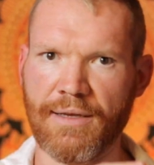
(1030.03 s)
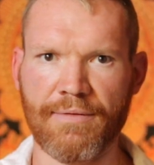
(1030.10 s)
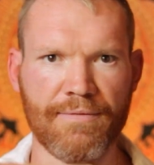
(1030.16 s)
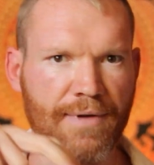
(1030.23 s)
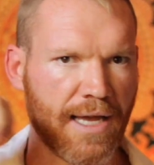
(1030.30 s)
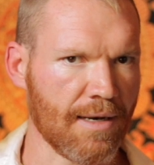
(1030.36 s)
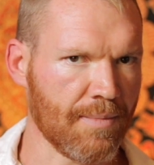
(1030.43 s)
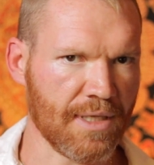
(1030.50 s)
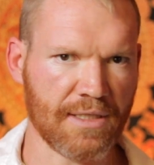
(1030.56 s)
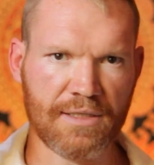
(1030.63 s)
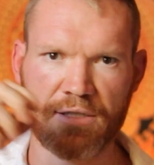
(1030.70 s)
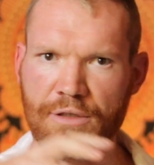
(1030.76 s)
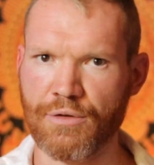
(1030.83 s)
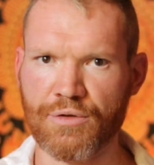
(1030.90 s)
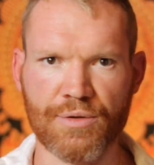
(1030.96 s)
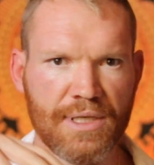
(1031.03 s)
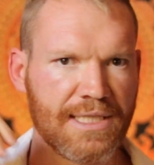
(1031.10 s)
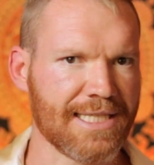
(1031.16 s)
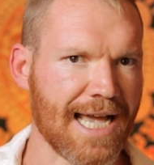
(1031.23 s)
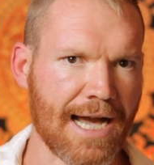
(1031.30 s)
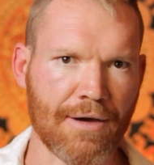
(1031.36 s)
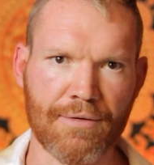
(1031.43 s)
vitamins,
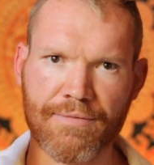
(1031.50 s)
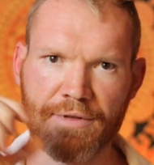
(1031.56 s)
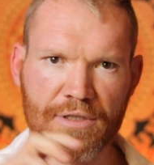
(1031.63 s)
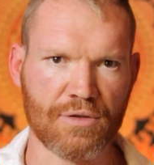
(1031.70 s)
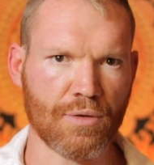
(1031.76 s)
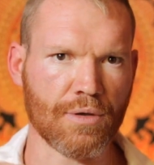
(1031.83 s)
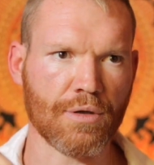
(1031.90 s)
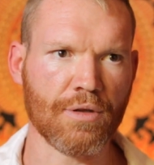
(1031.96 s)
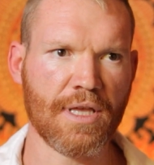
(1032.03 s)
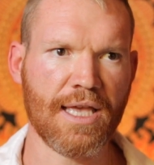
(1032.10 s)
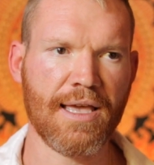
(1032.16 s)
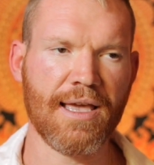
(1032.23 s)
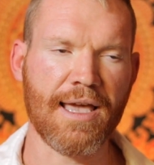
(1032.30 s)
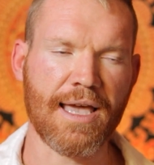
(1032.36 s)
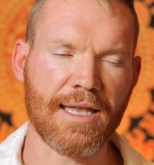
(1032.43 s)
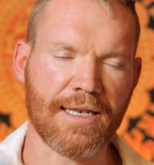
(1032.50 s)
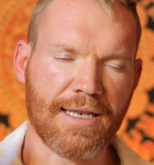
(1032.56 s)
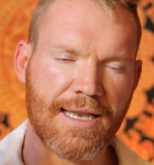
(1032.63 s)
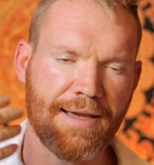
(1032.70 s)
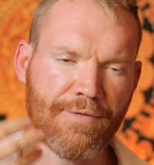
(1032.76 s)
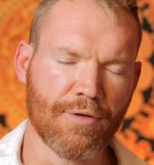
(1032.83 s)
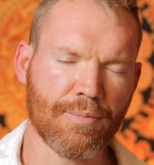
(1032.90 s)
nutrients out of the soil, and
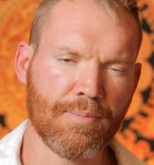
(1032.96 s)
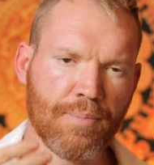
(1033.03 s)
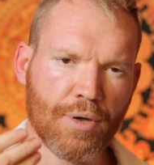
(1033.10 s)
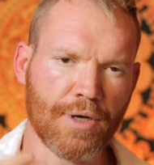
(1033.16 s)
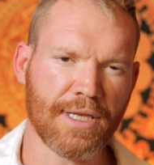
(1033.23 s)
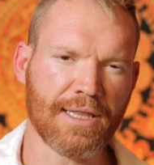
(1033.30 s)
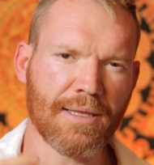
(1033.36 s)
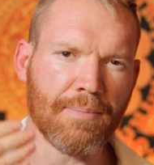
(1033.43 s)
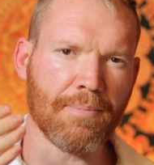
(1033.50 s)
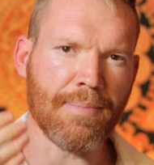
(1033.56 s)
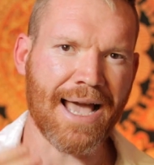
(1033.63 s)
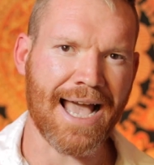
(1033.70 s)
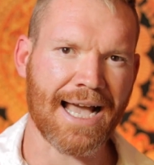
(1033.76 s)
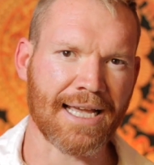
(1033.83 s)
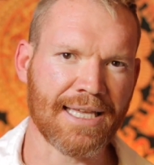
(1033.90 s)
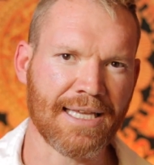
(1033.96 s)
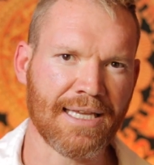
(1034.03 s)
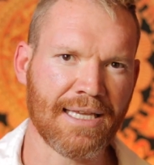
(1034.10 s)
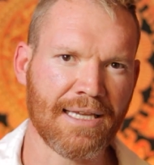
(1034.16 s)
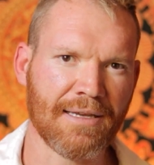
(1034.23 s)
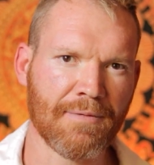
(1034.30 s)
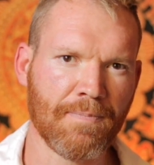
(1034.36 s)
never putting them back
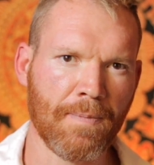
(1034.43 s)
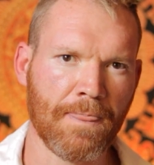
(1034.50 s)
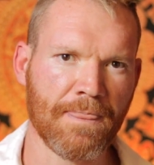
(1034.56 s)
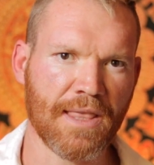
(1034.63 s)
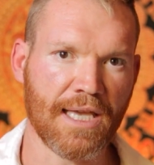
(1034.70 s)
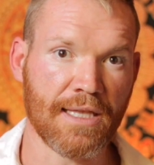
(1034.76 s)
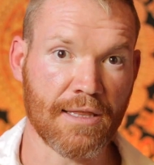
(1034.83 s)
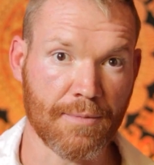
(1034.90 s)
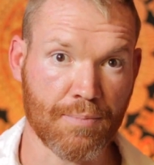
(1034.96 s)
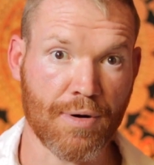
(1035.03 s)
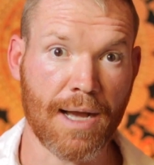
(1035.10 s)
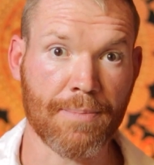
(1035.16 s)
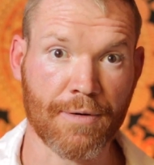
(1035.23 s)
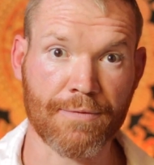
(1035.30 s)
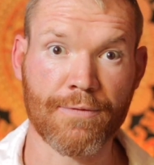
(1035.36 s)
in the proper